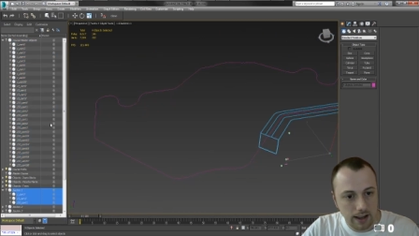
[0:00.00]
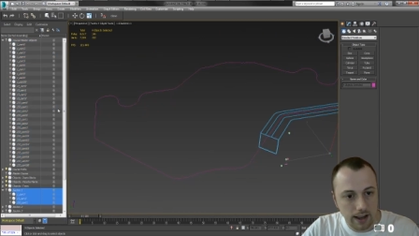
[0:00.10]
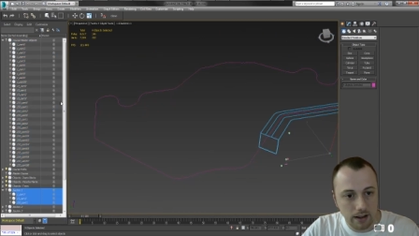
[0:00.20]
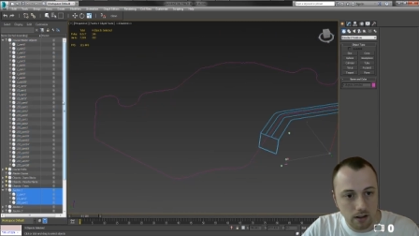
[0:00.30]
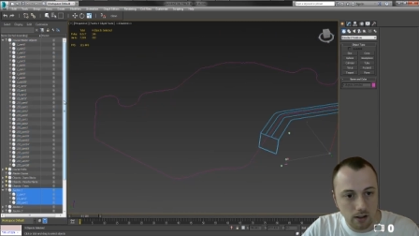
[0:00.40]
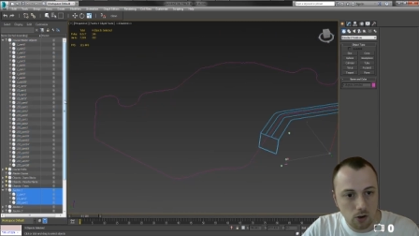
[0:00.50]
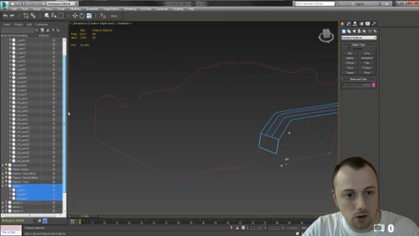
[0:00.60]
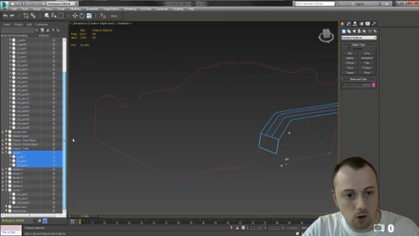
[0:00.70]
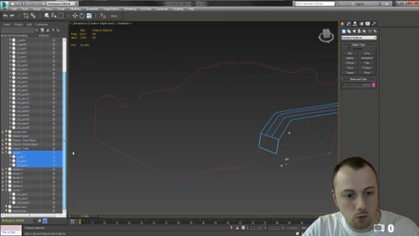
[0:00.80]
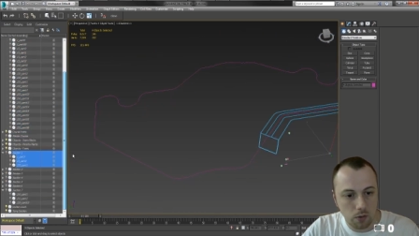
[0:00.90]
and
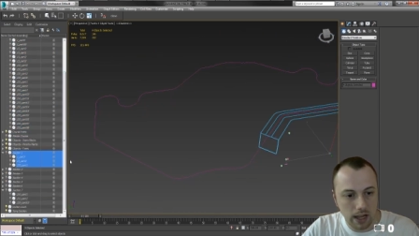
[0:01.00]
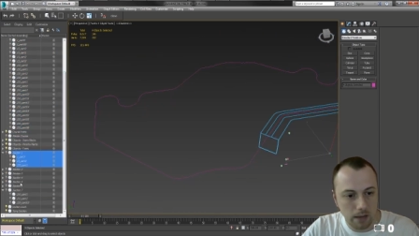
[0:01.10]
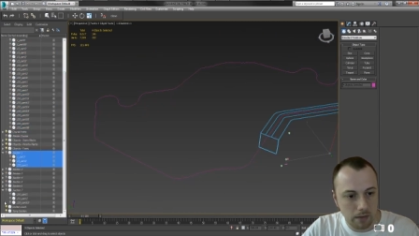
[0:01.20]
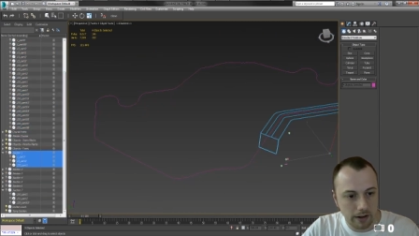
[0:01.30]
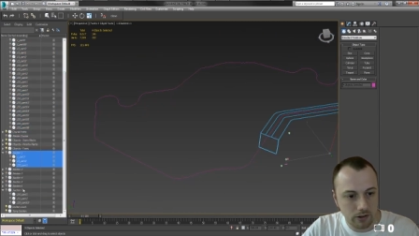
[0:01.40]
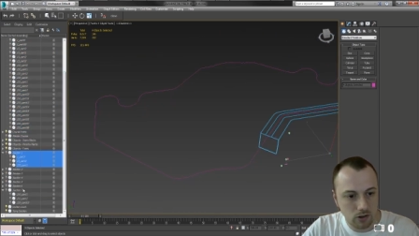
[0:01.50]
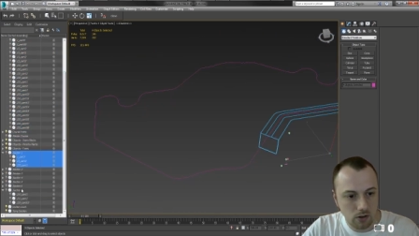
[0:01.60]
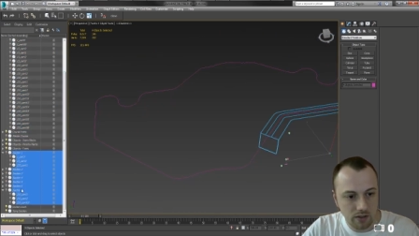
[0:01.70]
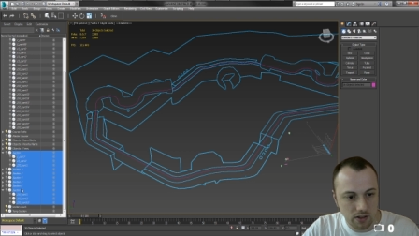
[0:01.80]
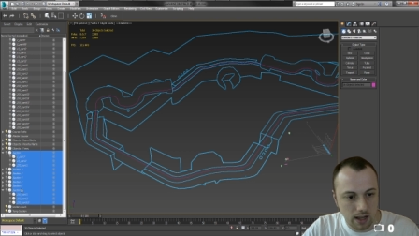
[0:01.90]
look only at my
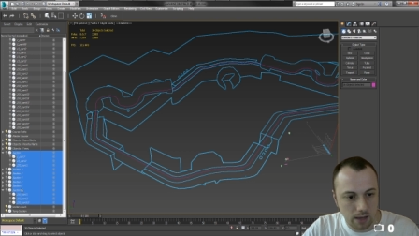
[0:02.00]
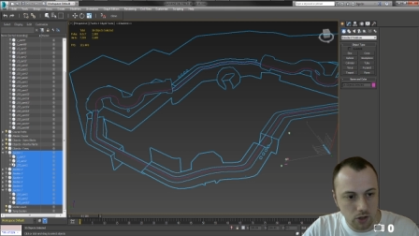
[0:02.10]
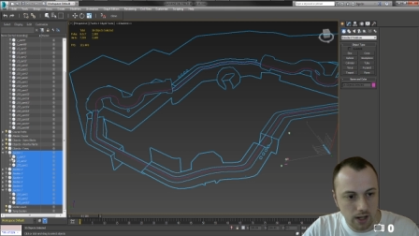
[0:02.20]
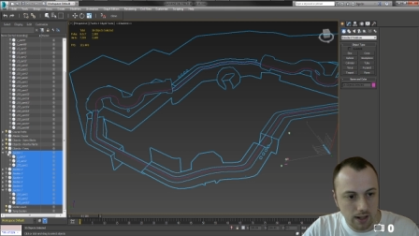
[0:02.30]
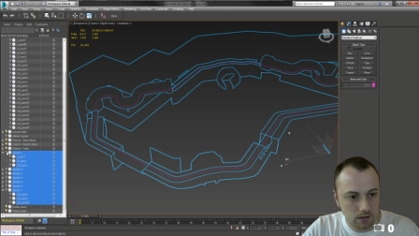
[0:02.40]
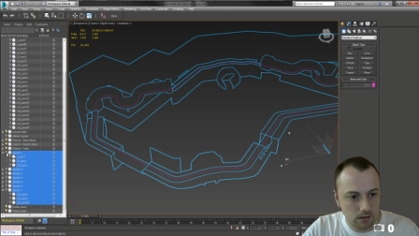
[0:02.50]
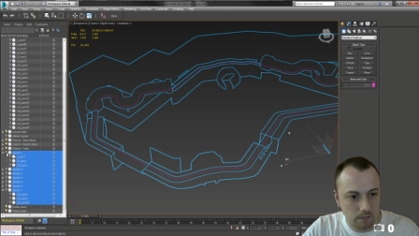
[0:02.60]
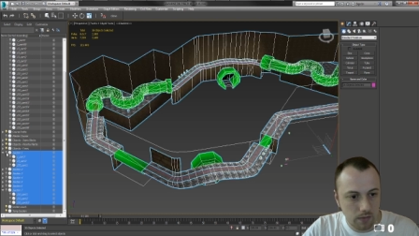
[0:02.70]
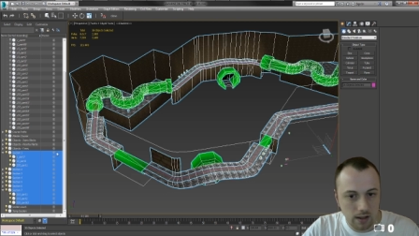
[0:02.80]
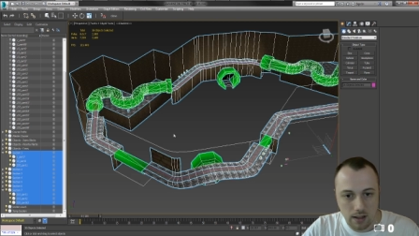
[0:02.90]
surface objects,
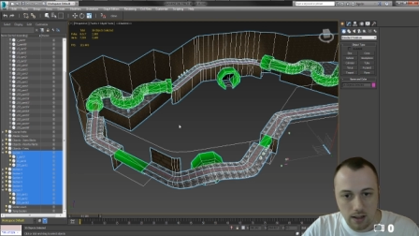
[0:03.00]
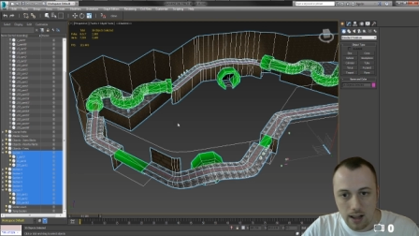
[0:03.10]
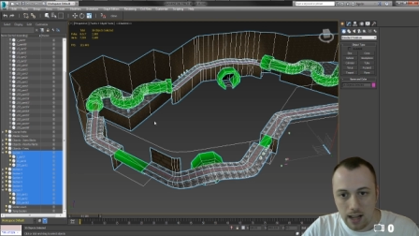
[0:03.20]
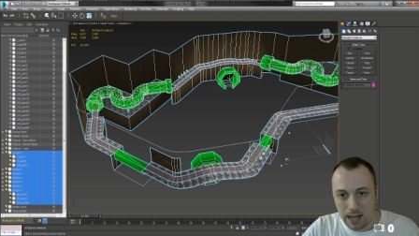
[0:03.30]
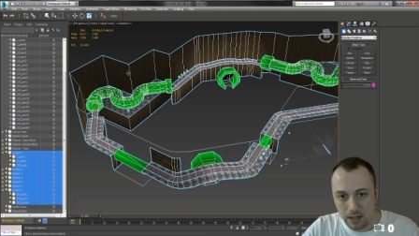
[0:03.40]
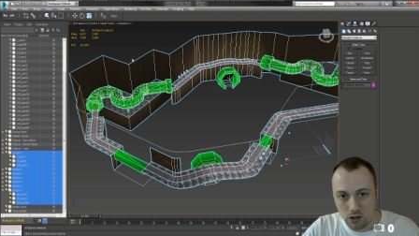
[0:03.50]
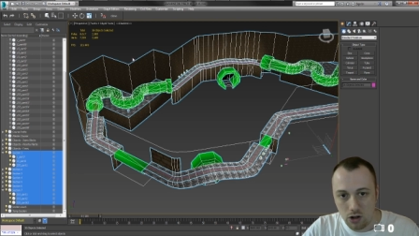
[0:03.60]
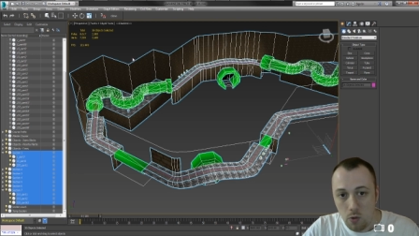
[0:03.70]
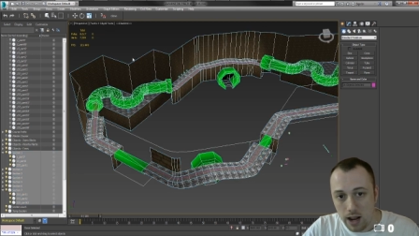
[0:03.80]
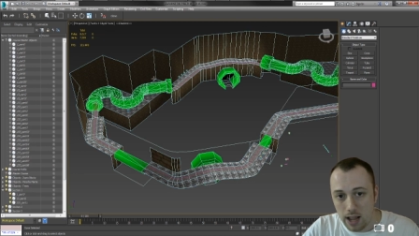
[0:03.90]
I
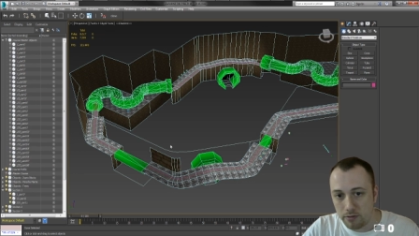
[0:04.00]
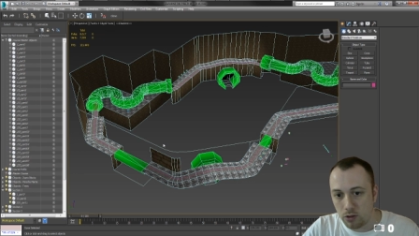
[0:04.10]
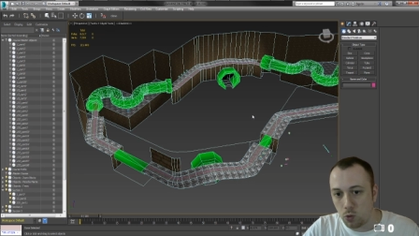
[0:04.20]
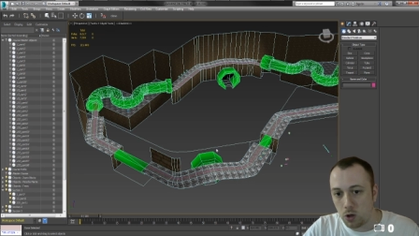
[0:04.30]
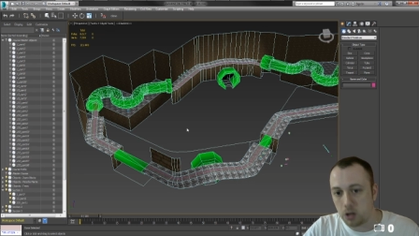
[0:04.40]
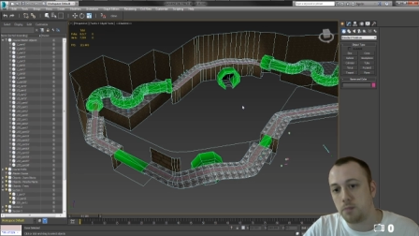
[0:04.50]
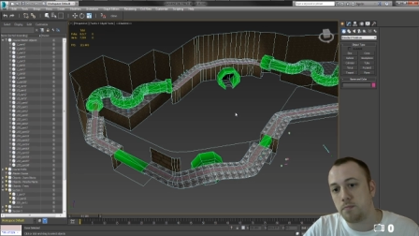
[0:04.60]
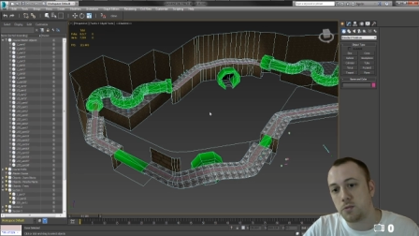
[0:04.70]
don't have the water.